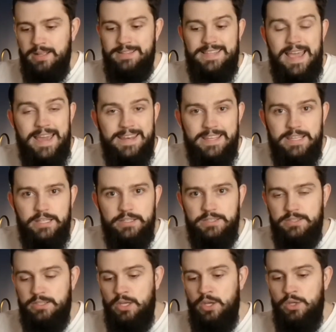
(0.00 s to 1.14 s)

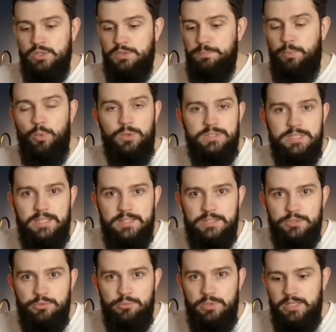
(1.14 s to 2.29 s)
tennis, sports
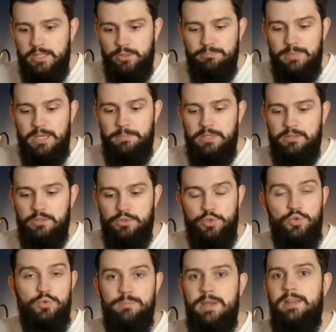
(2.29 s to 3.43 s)
history, maybe the
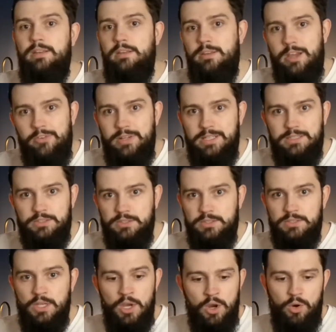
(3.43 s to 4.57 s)
two main
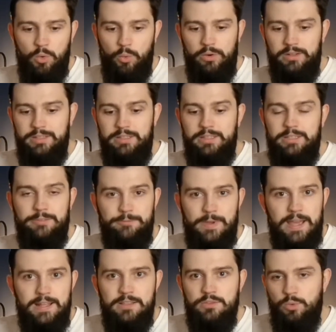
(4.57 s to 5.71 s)
characters, or the
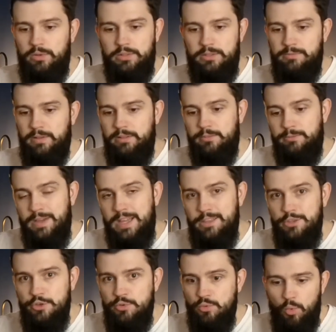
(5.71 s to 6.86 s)
event
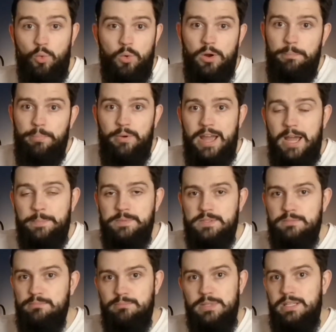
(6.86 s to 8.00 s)
venue, or perhaps
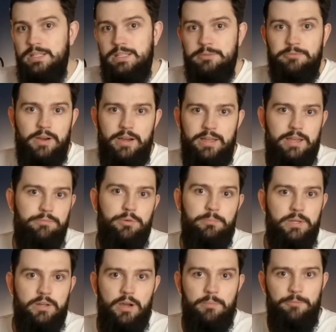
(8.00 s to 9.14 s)
me if I ever
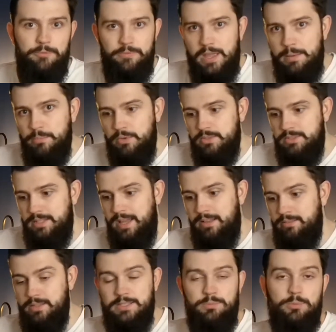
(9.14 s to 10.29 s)
become famous
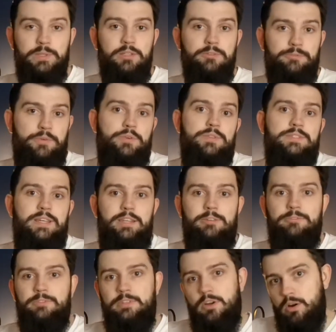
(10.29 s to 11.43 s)
and this will be the first
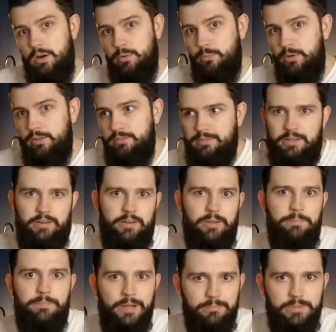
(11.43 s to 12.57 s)
NFT artwork that I
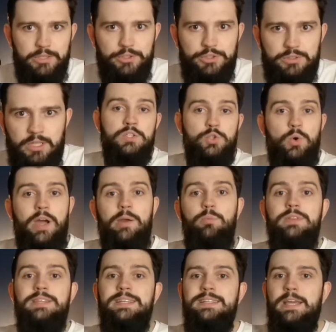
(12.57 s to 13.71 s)
published. So I
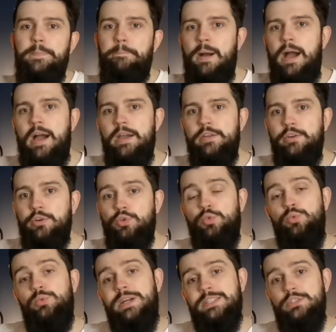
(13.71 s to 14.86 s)
would need a buyer
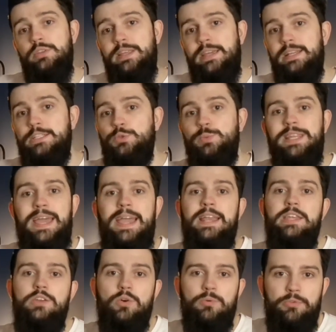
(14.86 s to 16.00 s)
who resonates with
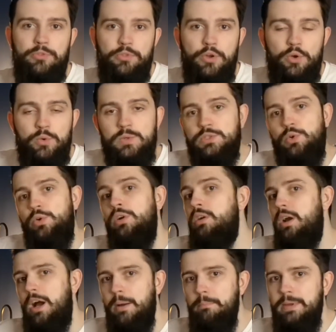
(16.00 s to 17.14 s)
any of those or a
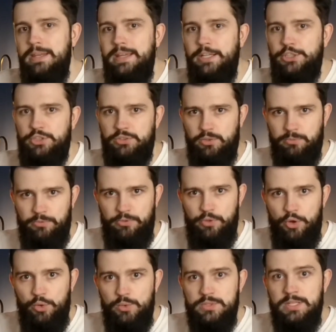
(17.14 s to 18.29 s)
combination of
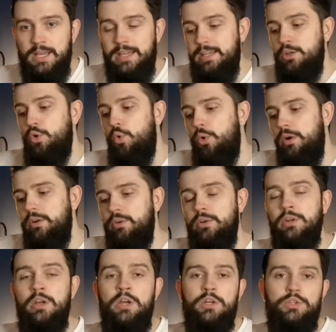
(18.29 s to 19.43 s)
those in
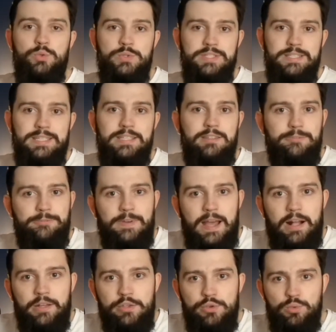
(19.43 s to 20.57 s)
order to see the
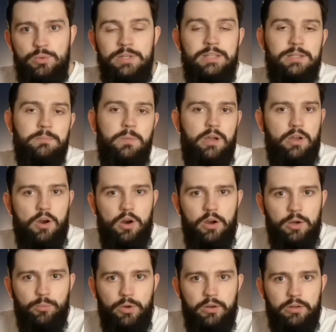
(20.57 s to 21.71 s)
value in my
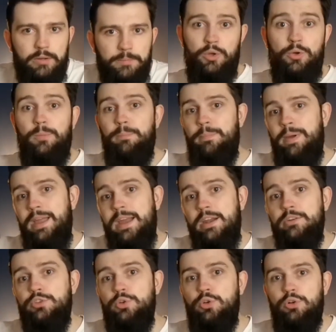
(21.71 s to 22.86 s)
artwork, compared
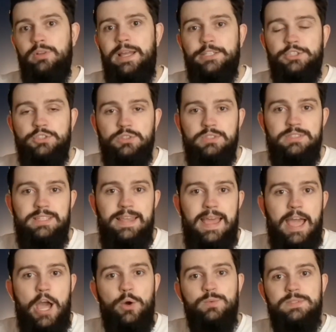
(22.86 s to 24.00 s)
to collections that
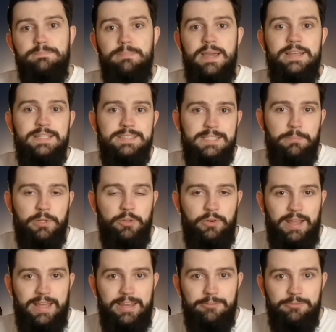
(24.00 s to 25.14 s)
house many similar
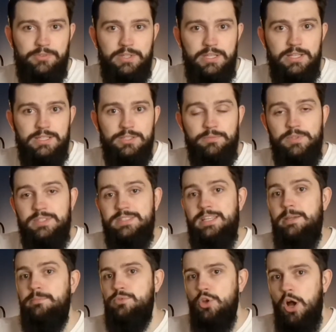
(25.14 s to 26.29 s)
NFTs of the
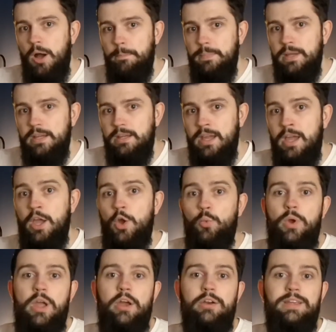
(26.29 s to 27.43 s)
same topic,
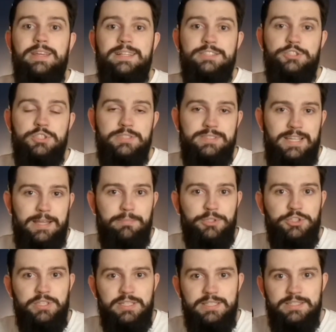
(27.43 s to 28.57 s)
where it's just that much
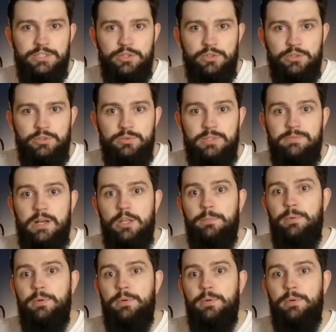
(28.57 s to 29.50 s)
easier to develop a